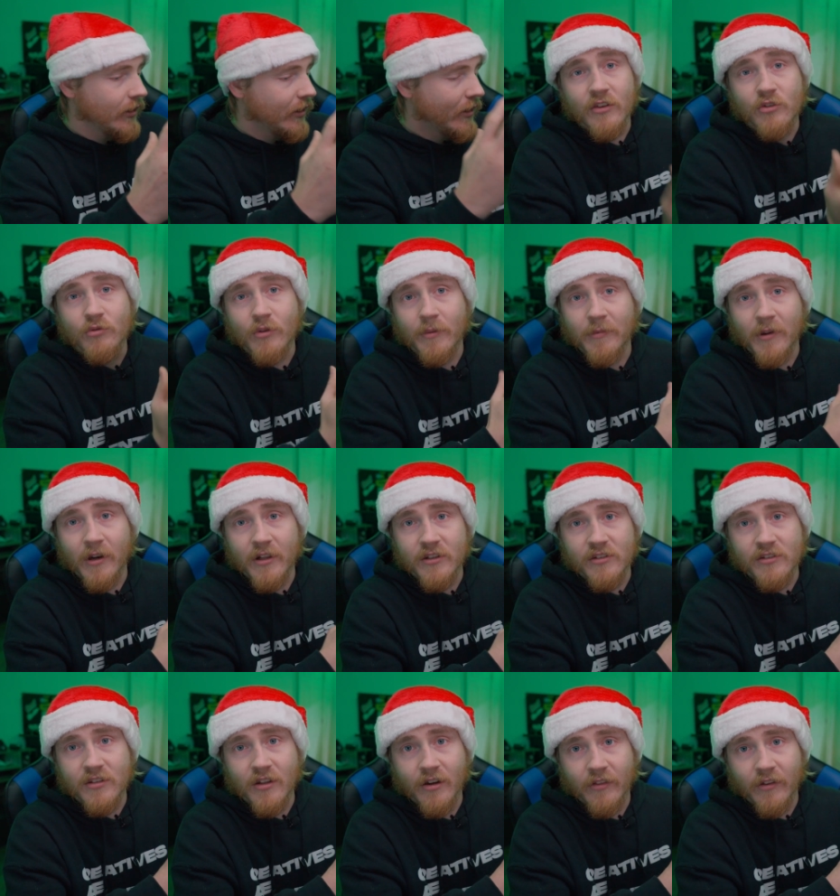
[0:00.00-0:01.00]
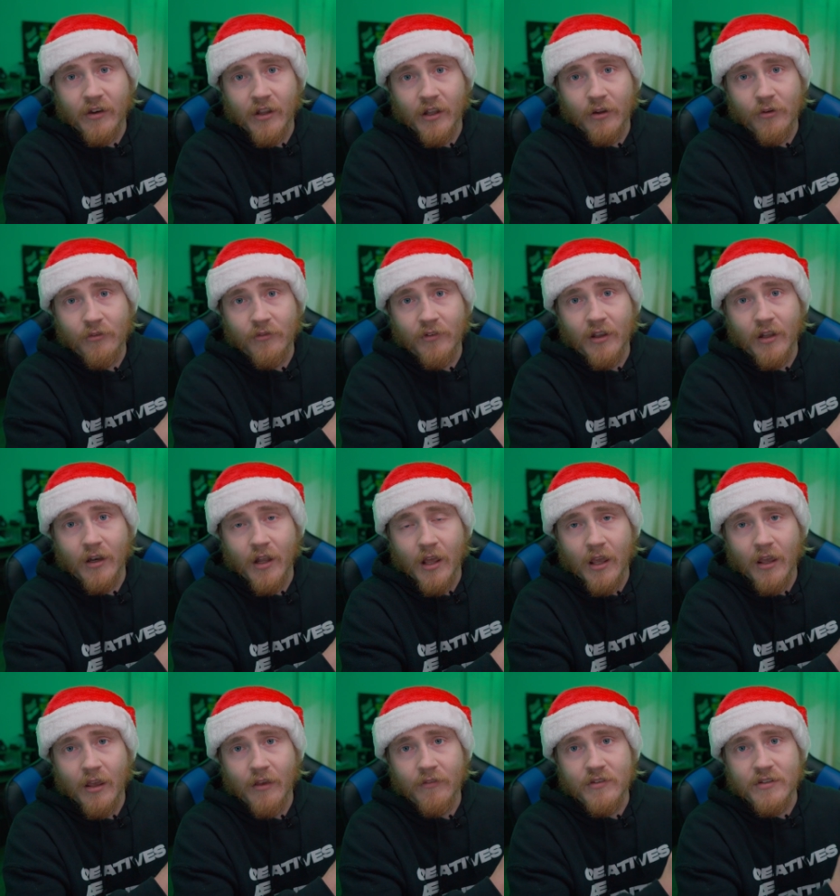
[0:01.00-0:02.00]
And the sweep that I just did on the Nano V N
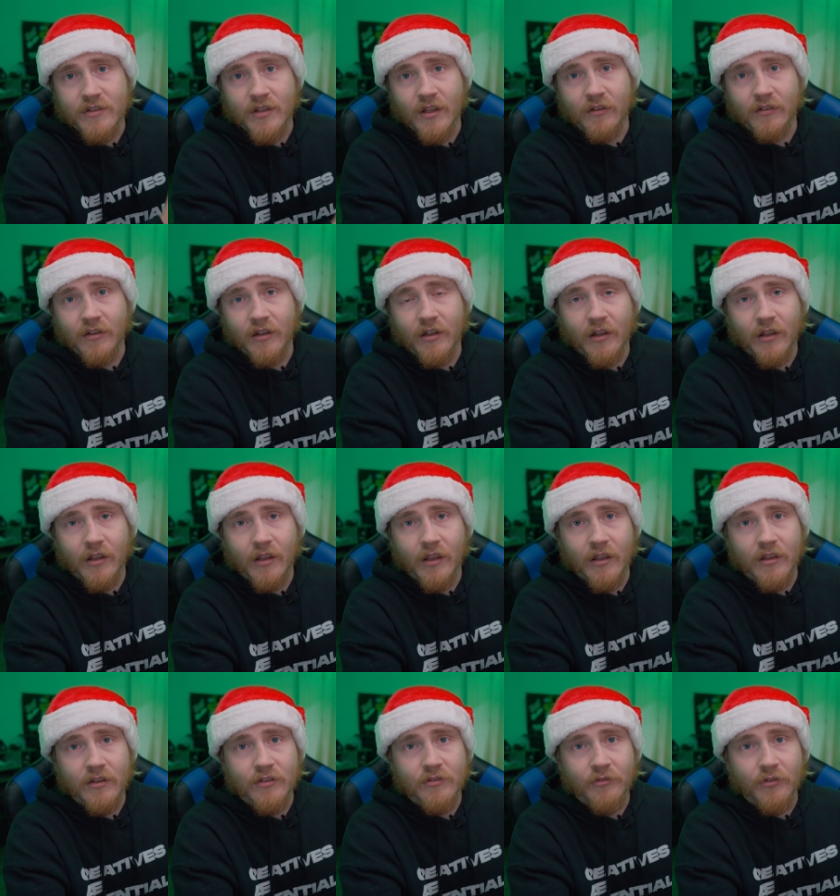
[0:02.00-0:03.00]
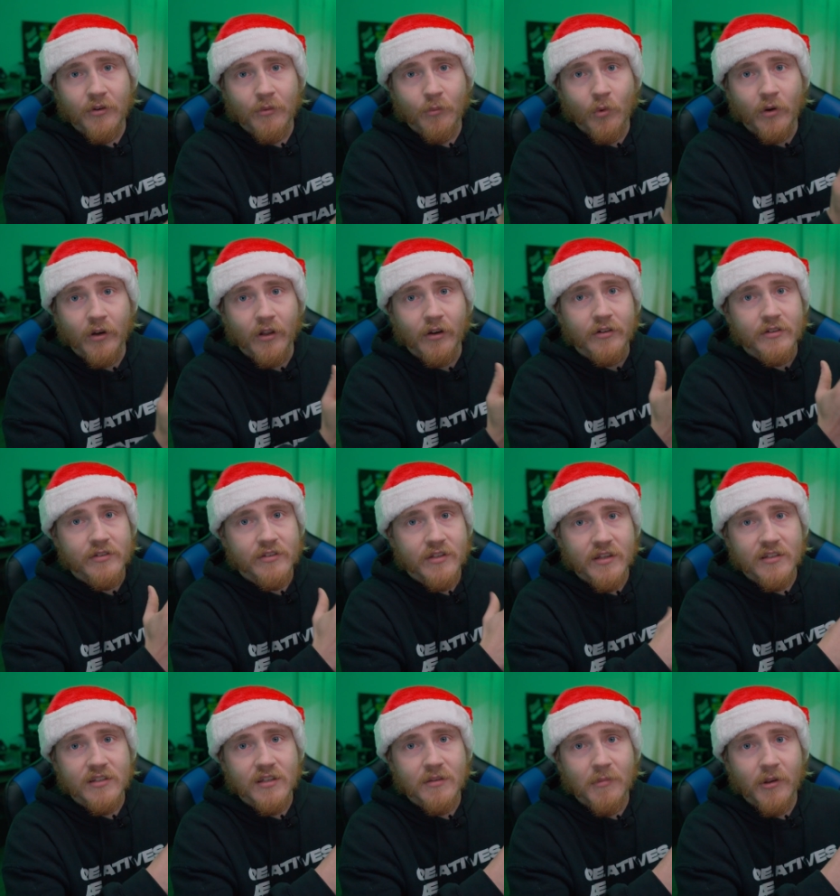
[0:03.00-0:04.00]
A of this antenna is from one hundred
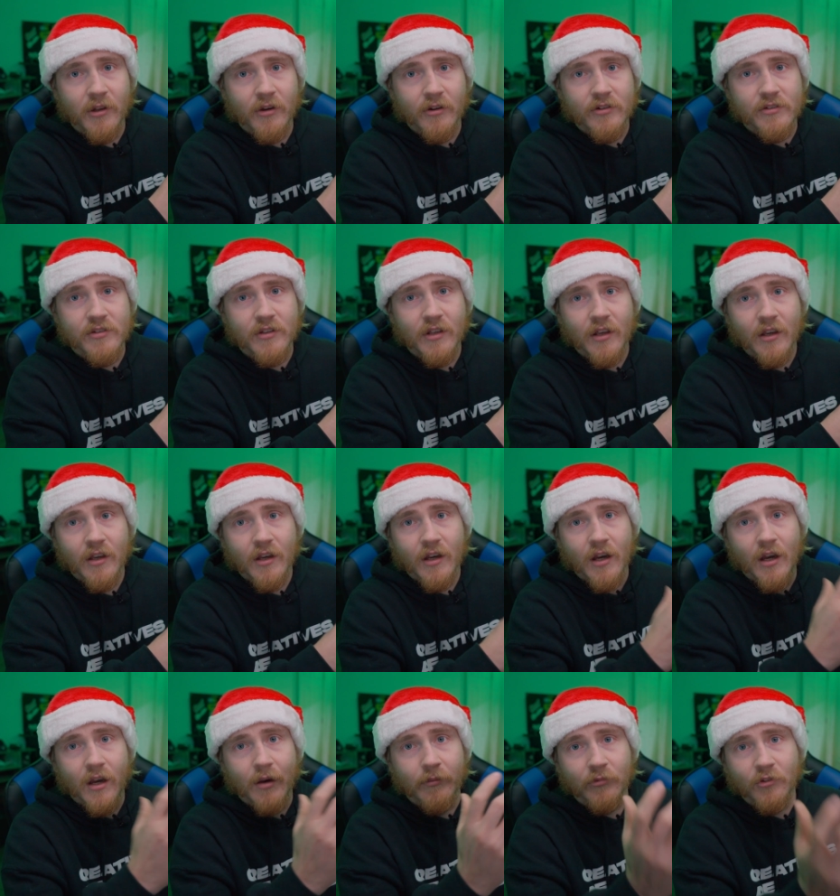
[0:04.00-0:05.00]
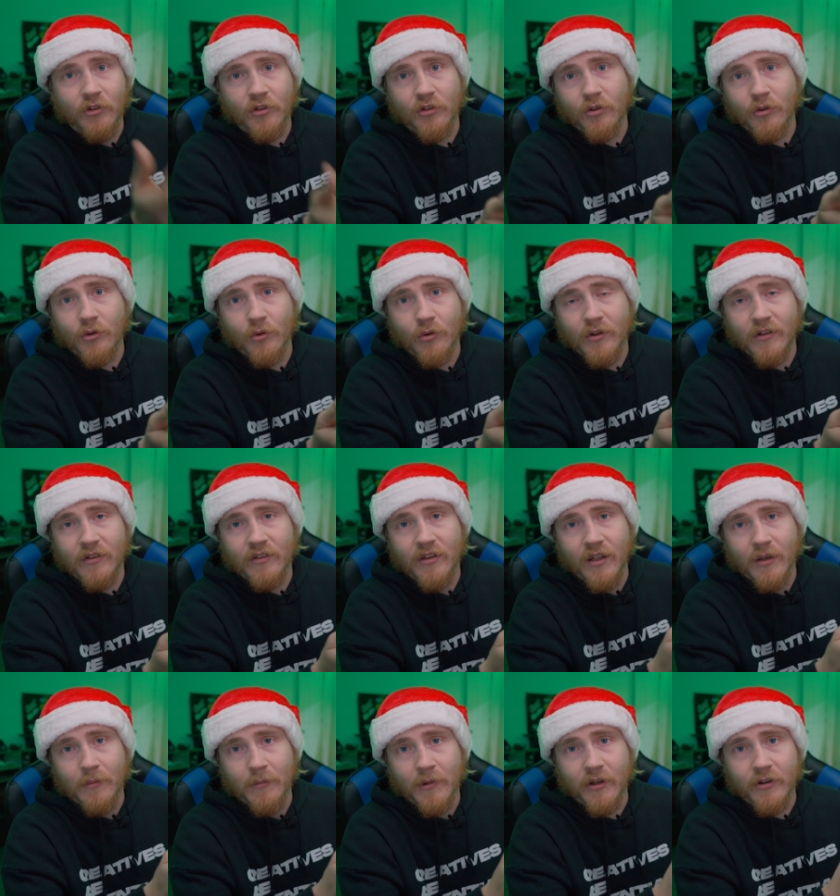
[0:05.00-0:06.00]
sixty meters up to
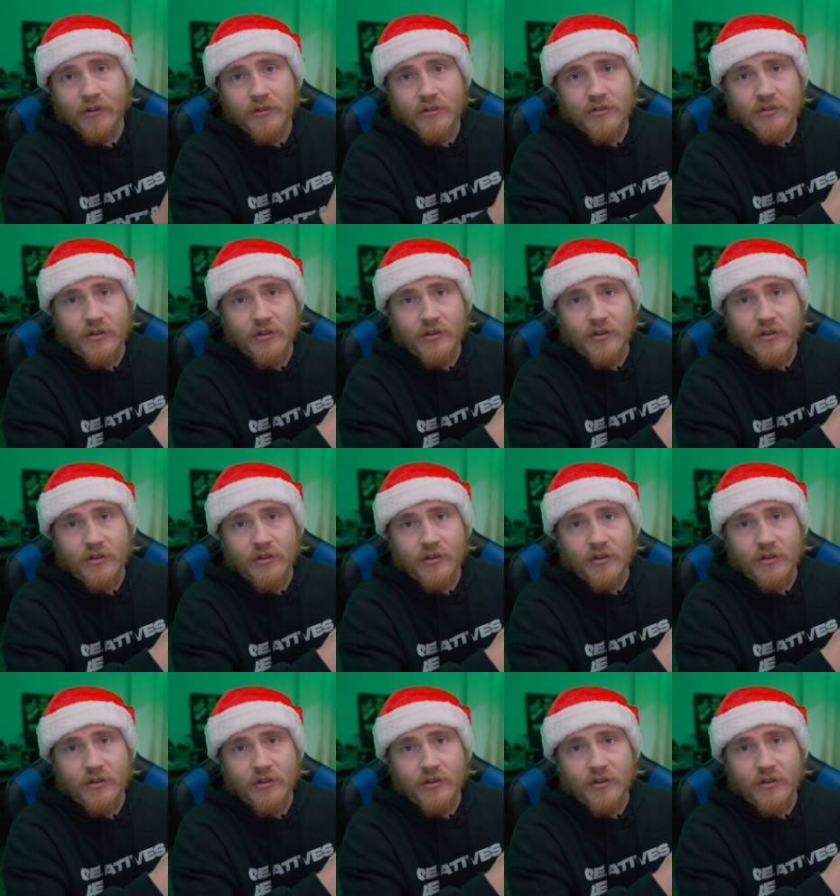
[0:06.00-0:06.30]
ten meters.